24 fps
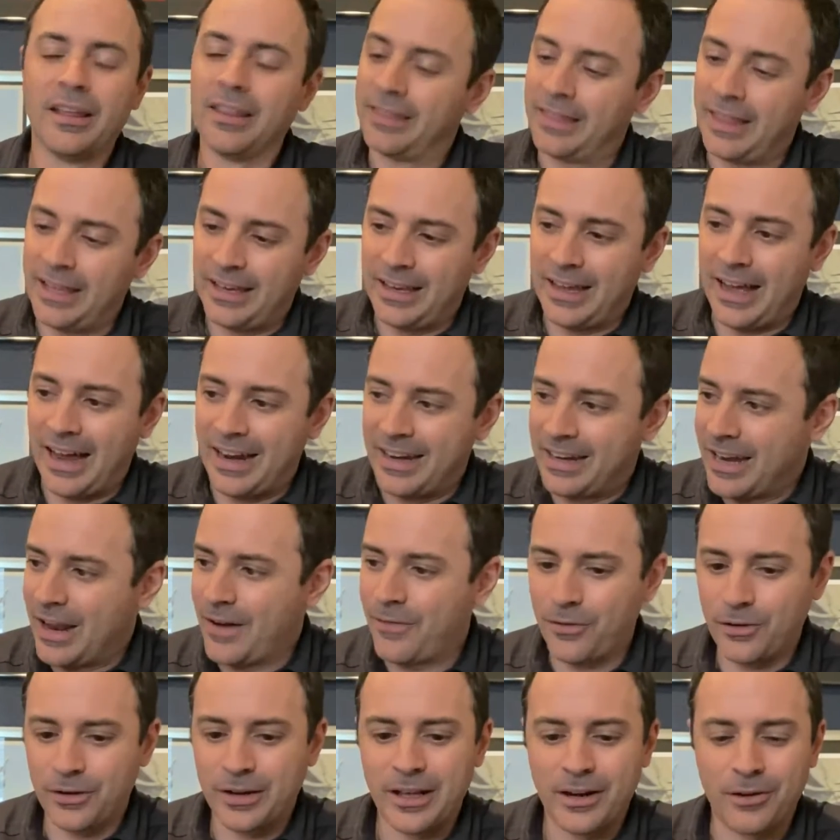I
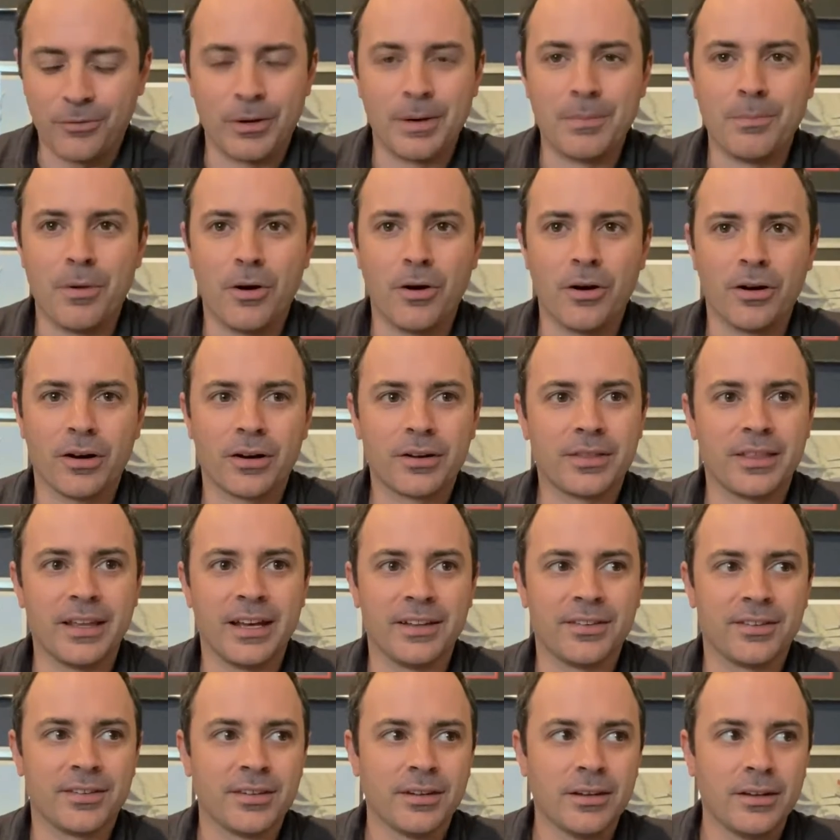never get a remark
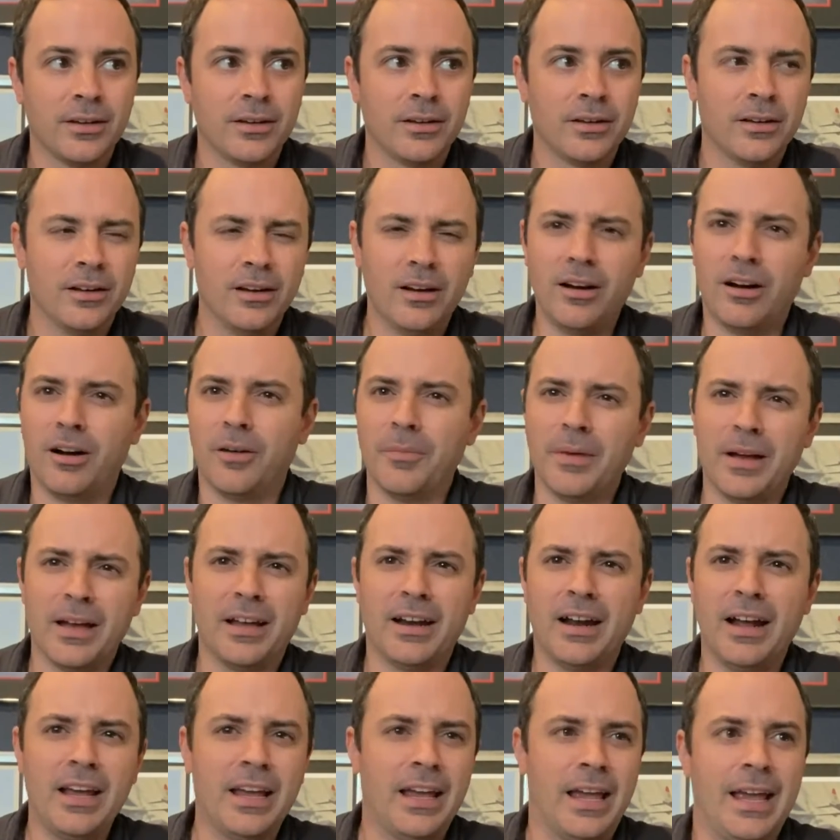that's, "Oh man,
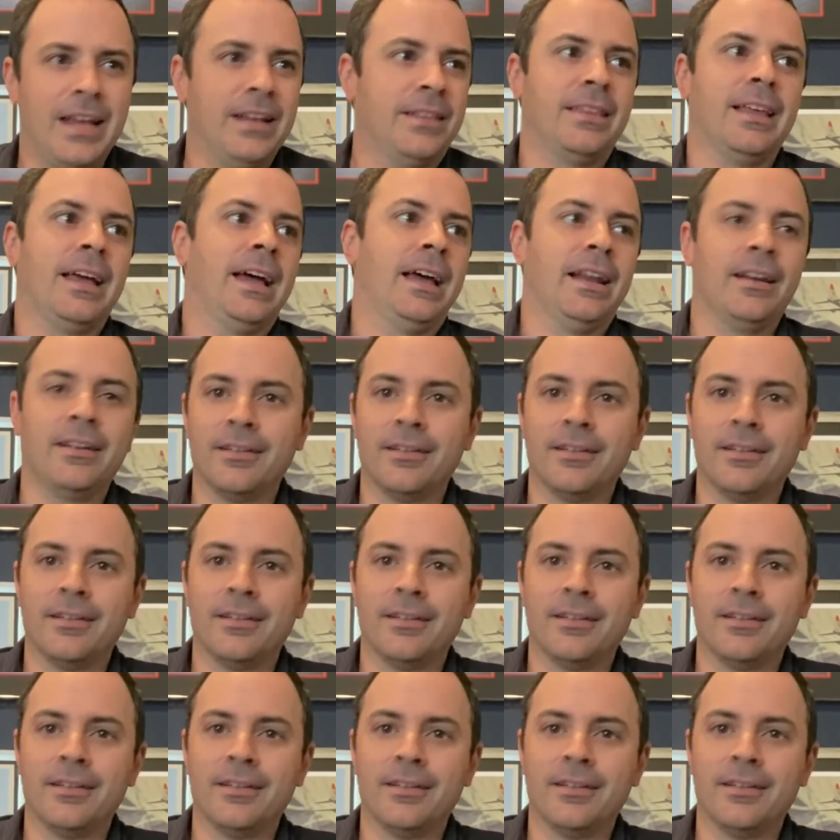I hate that."